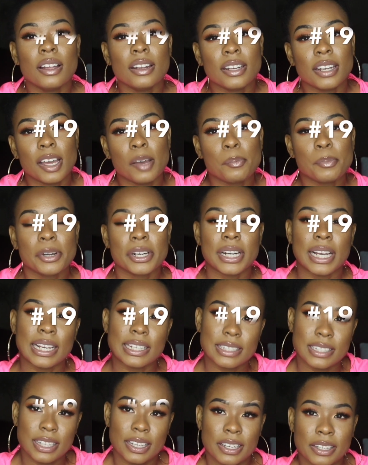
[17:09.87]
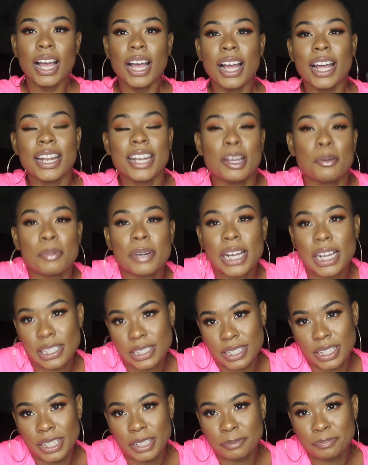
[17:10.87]
Number 19. Number
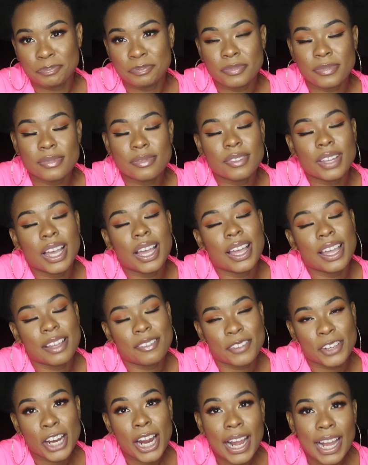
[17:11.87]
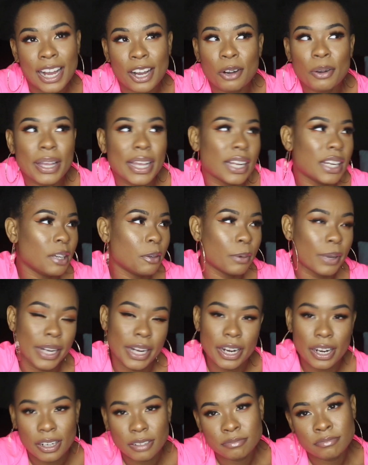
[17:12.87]
19. If you're out
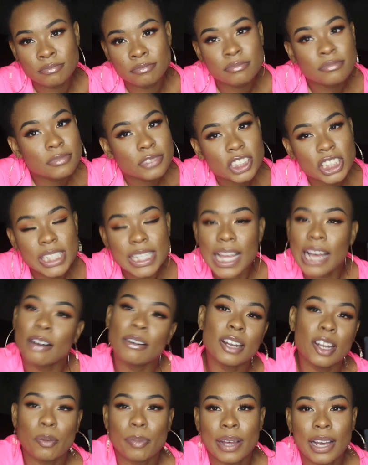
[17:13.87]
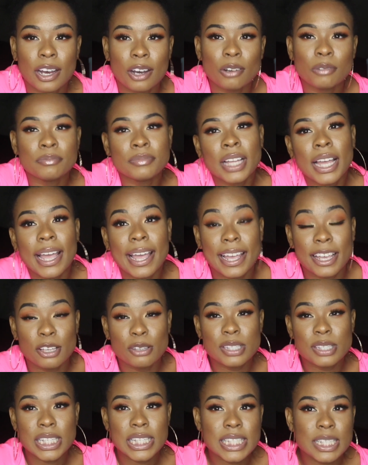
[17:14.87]
anywhere, just out and about, and
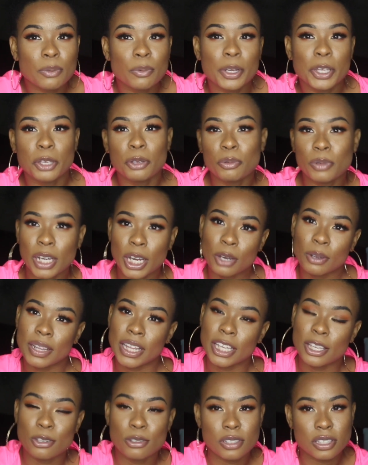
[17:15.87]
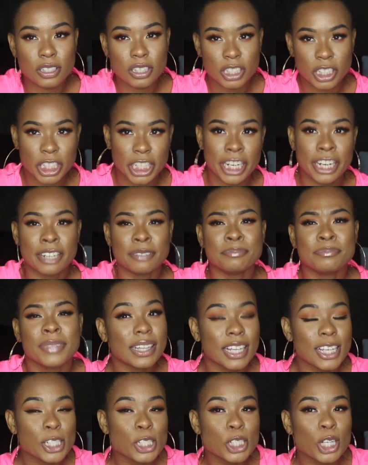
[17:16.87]
you see someone you know that uses a chair,
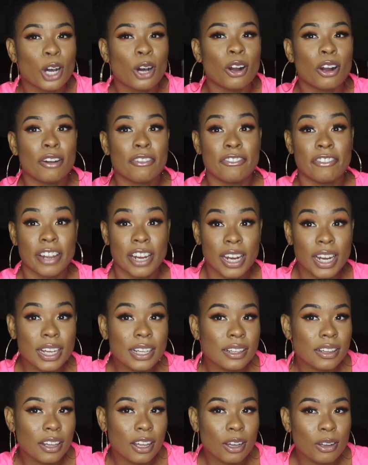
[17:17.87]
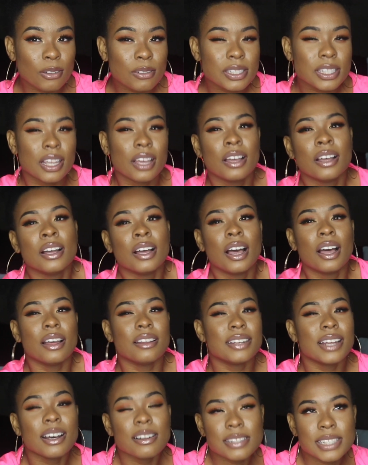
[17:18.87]
unless y'all are very close,
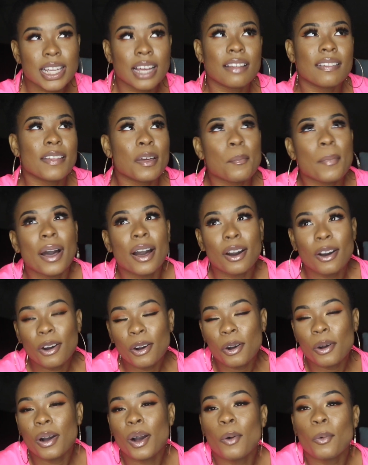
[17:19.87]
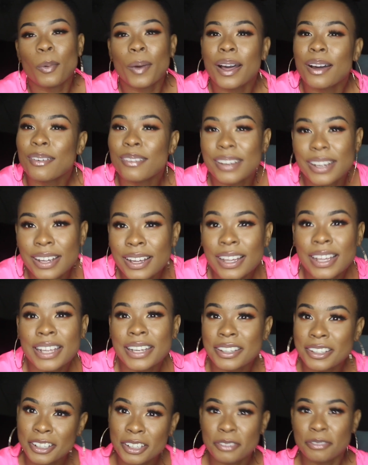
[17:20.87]
don't tell them, oh, well
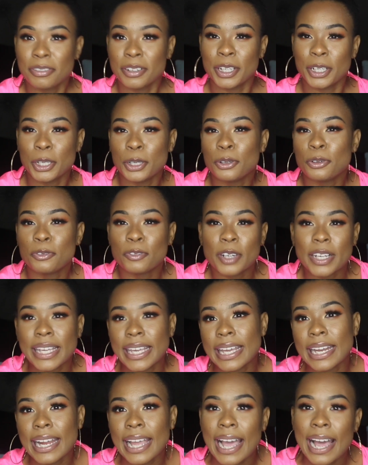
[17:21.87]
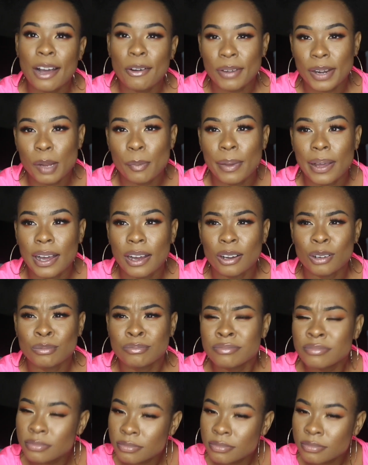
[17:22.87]
done, good for you for getting out and about.